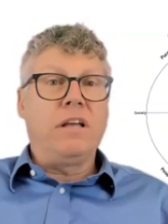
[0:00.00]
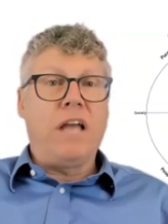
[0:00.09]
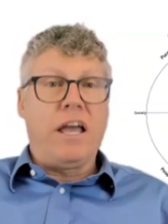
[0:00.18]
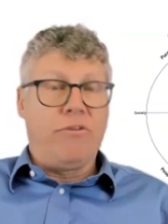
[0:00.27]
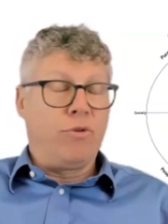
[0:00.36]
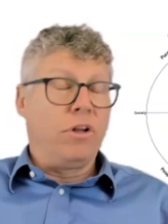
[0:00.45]

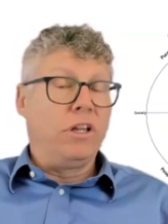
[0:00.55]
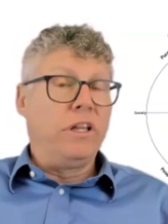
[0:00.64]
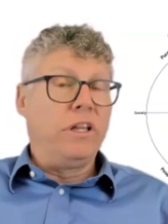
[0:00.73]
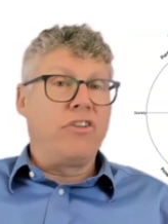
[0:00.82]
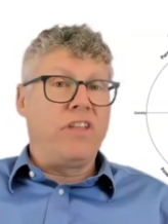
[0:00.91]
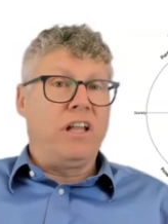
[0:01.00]
if we're a
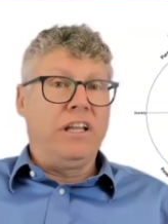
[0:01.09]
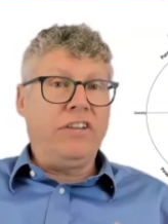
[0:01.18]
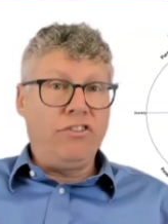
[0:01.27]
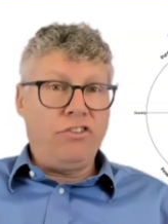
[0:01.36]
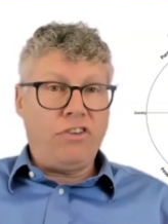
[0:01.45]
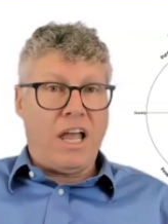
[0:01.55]
leader that
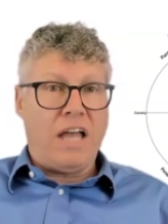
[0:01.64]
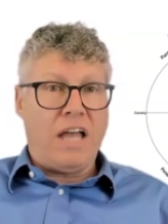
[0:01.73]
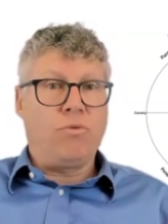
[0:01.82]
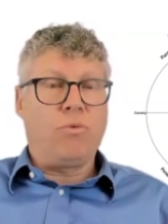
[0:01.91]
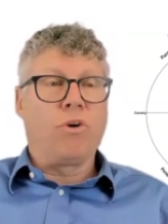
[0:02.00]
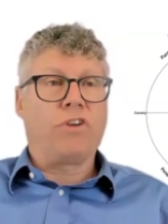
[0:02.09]
listens and
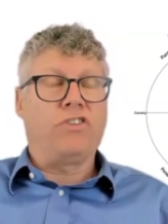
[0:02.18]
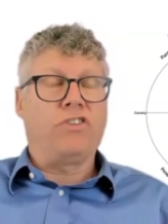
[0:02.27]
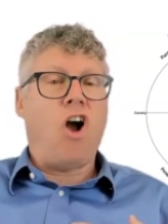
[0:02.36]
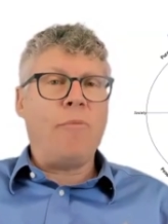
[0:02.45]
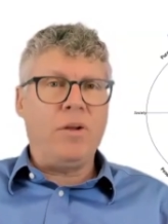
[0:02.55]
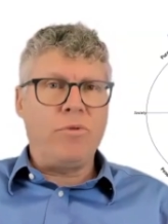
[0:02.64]
works in
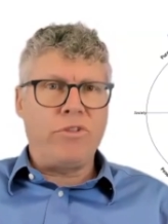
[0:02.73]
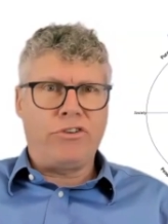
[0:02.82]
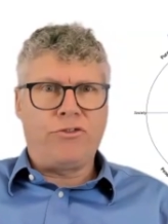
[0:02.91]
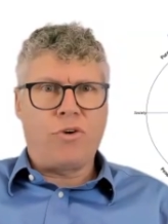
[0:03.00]
harmony with those